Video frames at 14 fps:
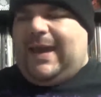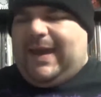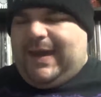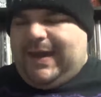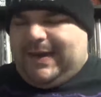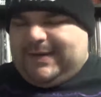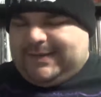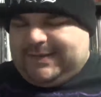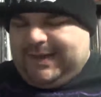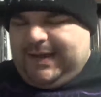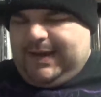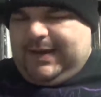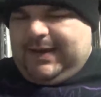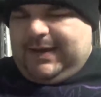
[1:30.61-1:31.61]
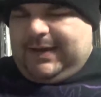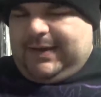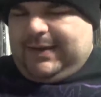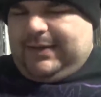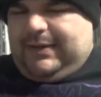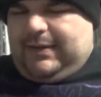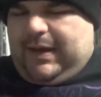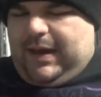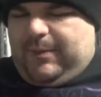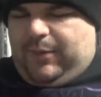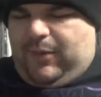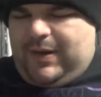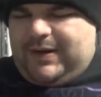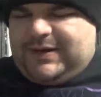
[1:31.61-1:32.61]
And
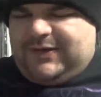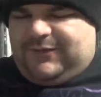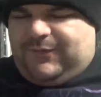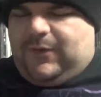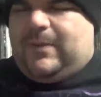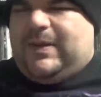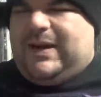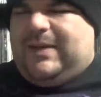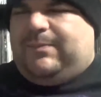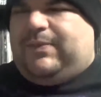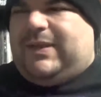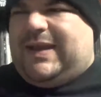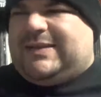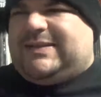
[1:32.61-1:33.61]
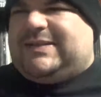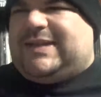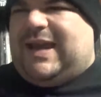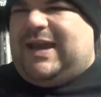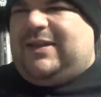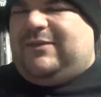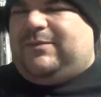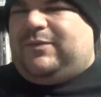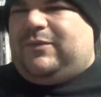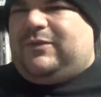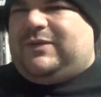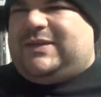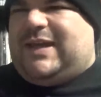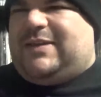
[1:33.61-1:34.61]
Abhorrent Deformity play a style of
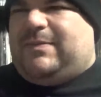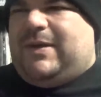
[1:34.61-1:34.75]
brutal death